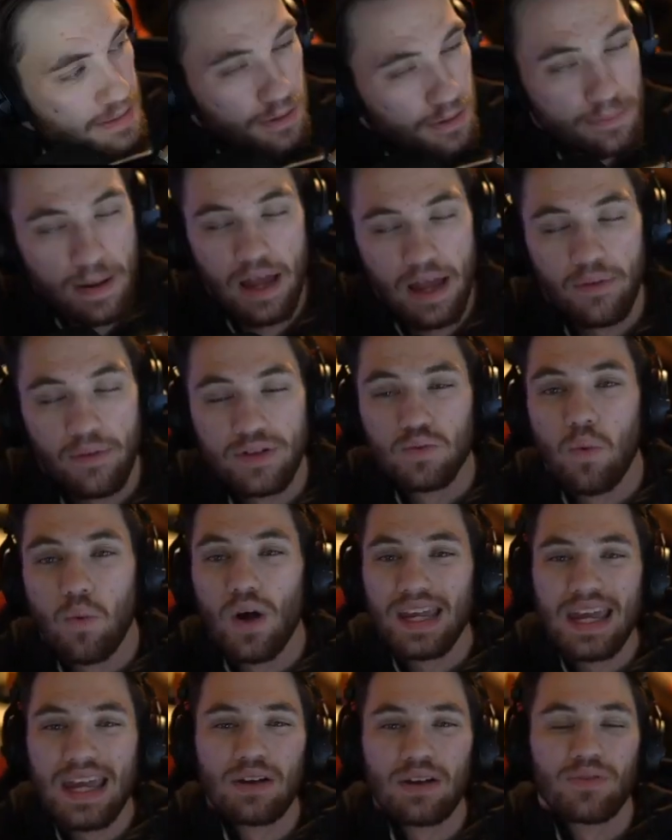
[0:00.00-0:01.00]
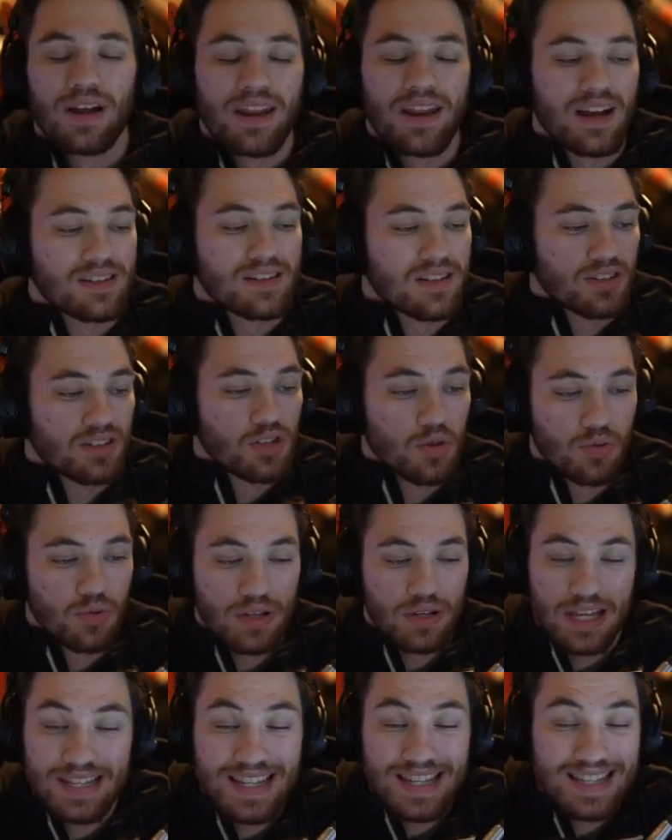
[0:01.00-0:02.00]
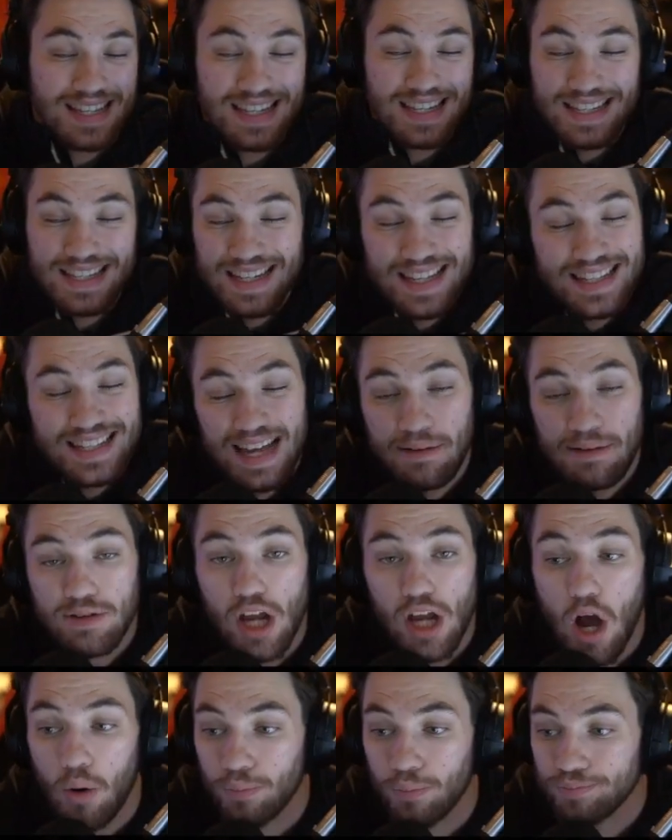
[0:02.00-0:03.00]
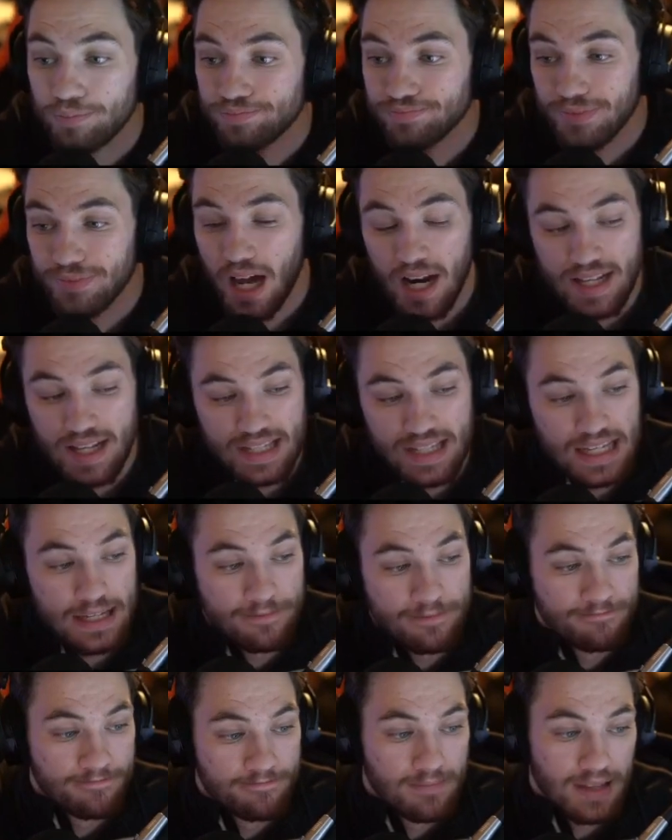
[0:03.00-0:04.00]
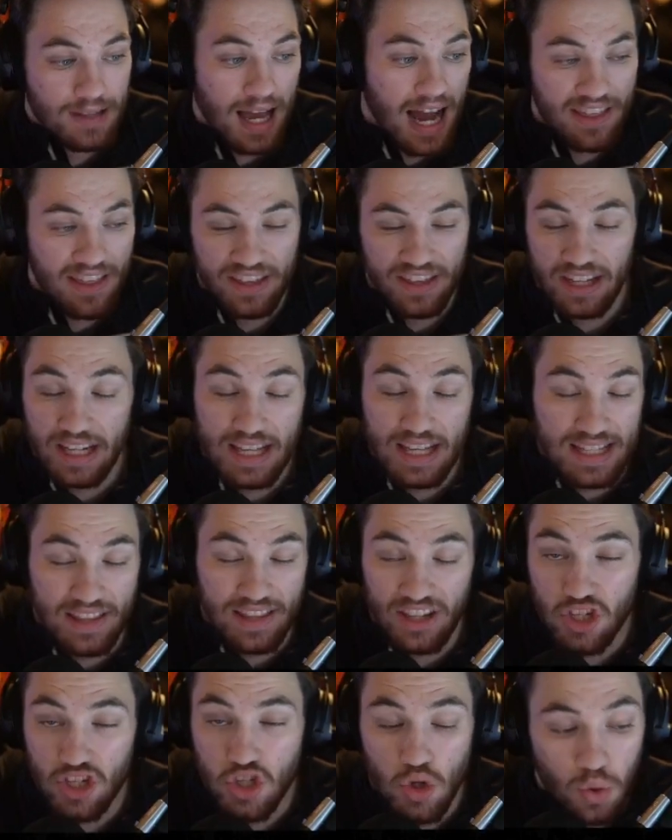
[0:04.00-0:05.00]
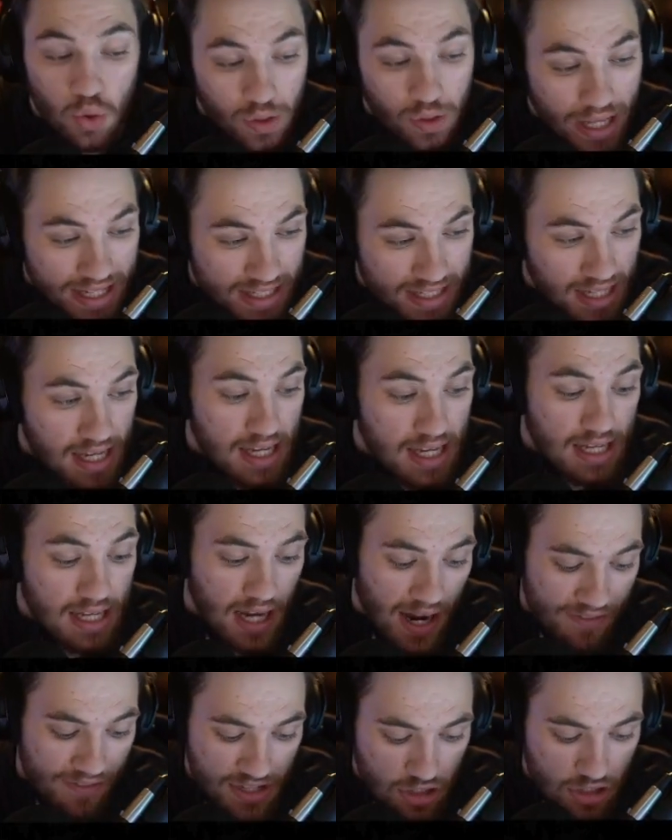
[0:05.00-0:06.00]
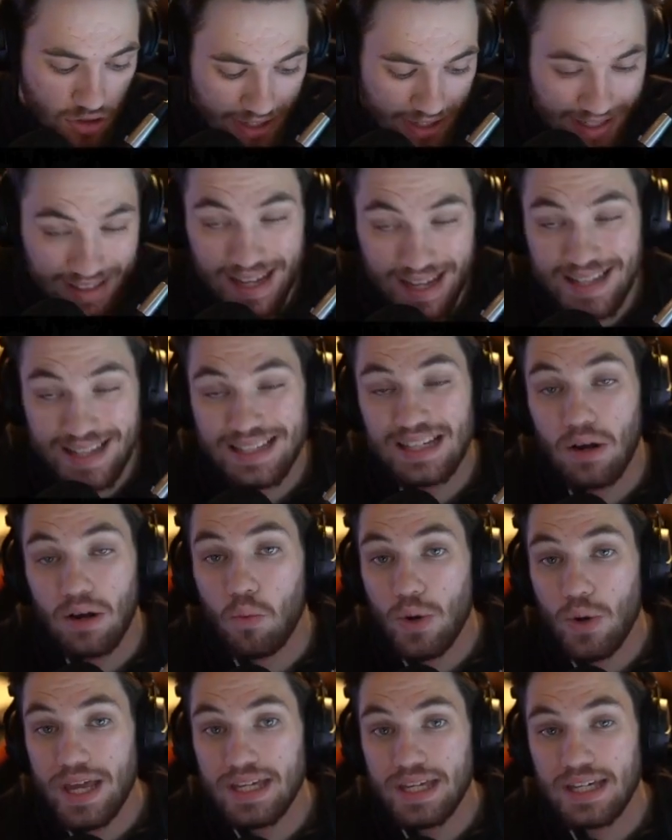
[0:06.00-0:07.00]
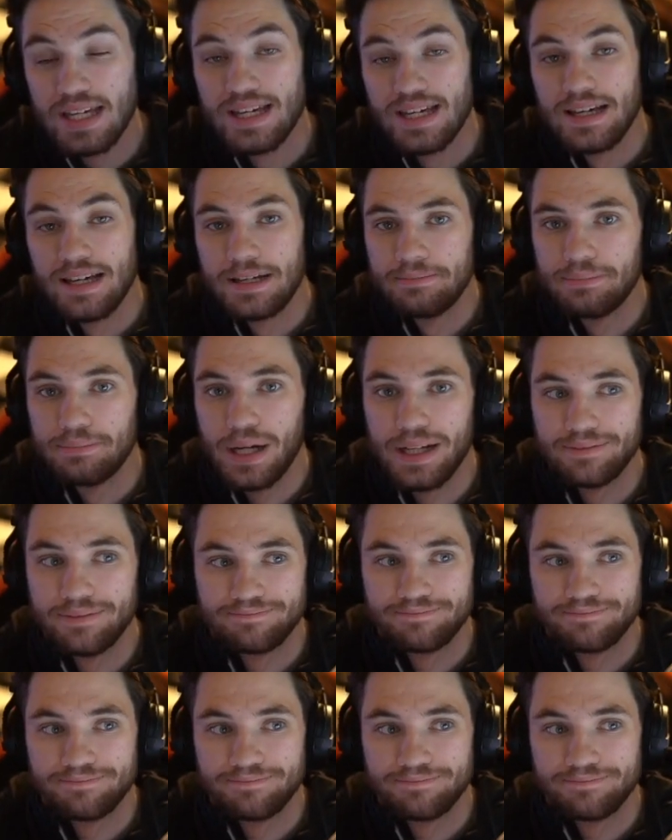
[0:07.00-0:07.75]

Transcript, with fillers: Penguins, what can Ron Hextall do? Is it his time to go? Honestly, I think it is. I think it's too late. Obviously, trade deadline's in a week, but